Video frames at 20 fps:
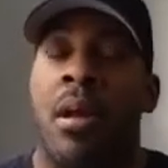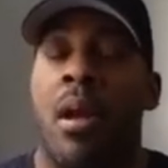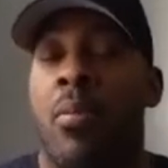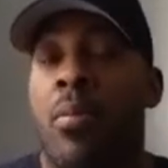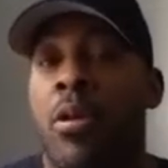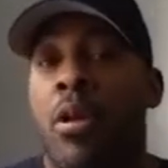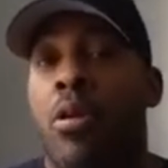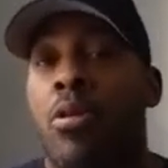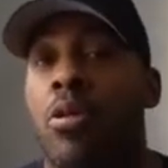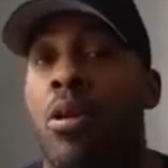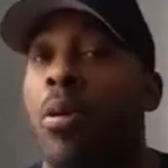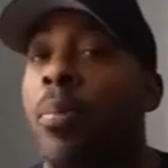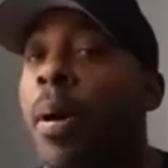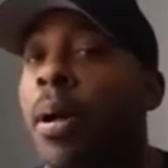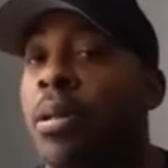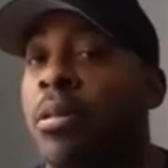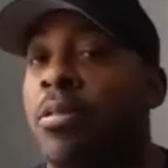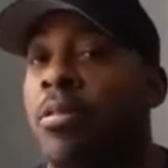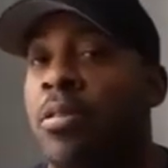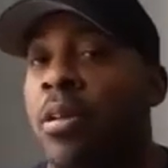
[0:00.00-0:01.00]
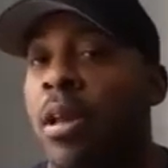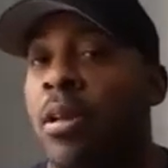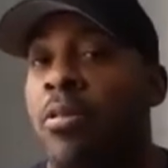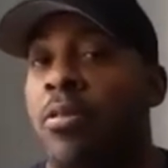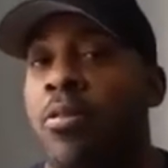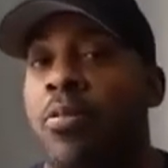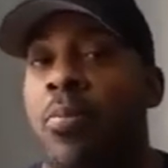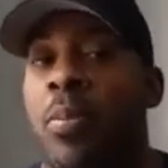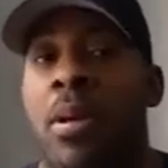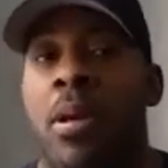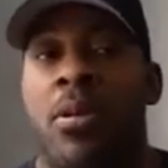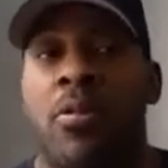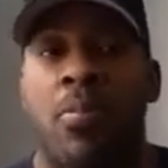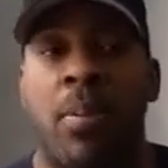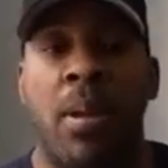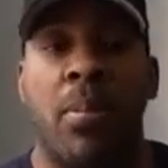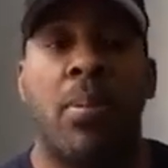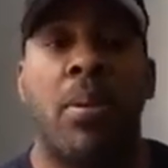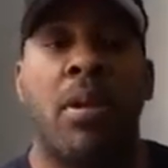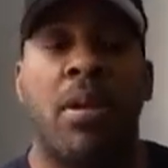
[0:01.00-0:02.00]
And we don't know about these cases because
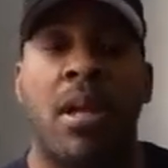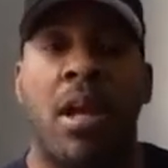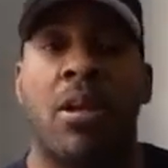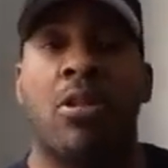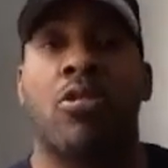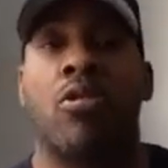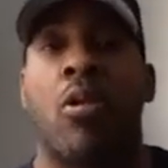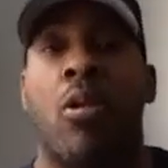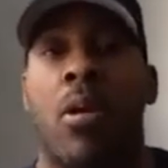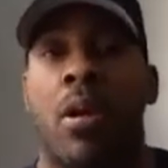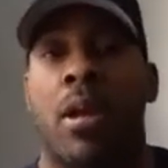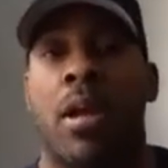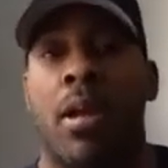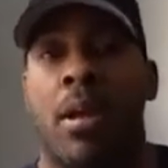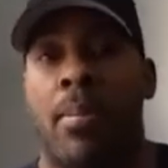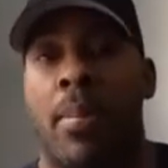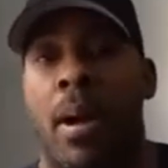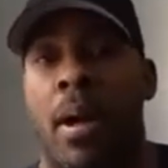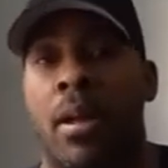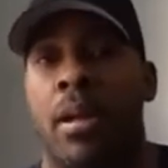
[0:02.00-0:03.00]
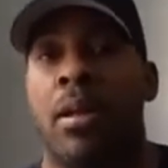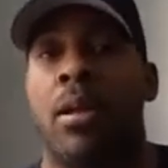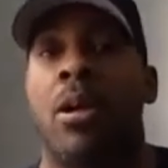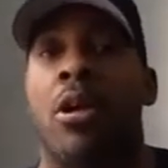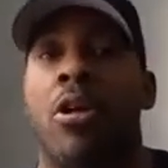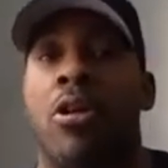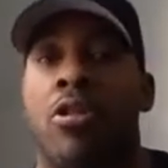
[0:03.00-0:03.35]
people are not talking about it.